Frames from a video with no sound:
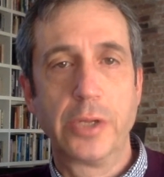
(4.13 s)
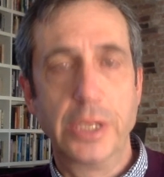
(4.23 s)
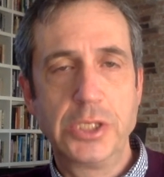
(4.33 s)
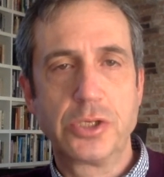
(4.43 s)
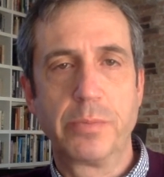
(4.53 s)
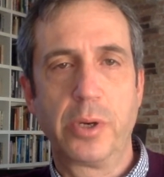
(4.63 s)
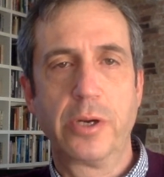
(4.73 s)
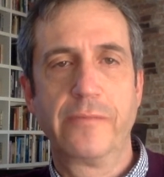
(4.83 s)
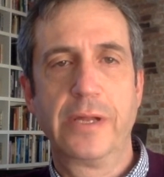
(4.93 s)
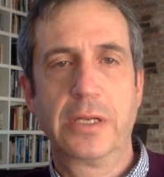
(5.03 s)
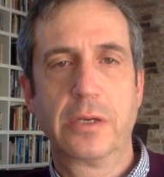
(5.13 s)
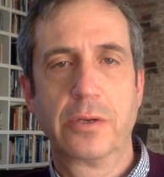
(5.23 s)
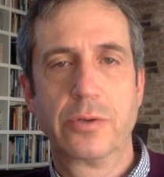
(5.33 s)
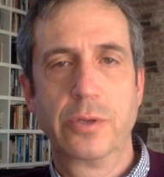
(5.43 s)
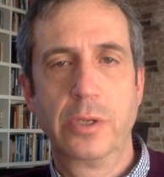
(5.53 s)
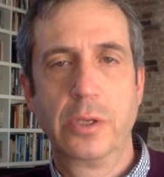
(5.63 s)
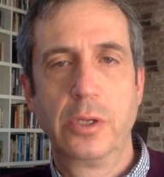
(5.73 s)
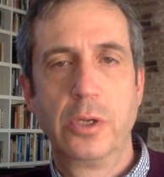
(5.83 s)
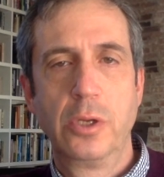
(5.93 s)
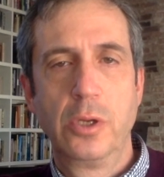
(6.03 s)
on the eastern part of that country,
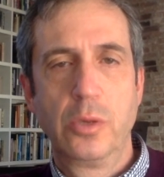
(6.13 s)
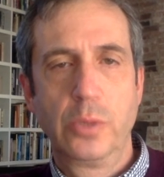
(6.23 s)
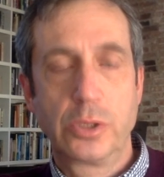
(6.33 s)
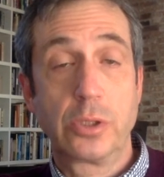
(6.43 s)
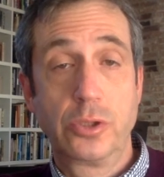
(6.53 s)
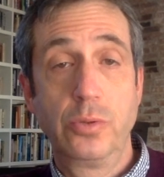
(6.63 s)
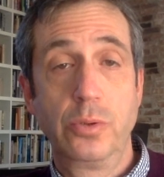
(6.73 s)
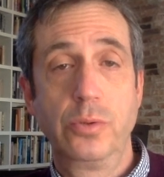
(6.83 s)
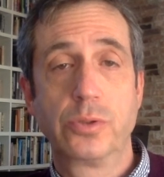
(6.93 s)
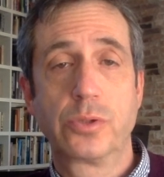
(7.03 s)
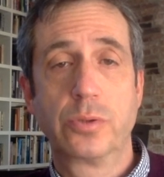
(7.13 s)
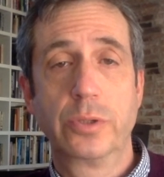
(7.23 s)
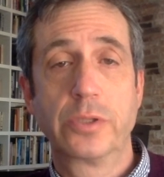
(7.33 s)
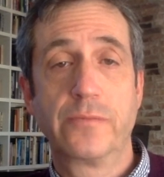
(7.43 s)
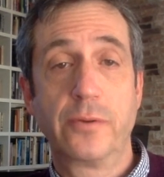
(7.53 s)
we saw two news stories.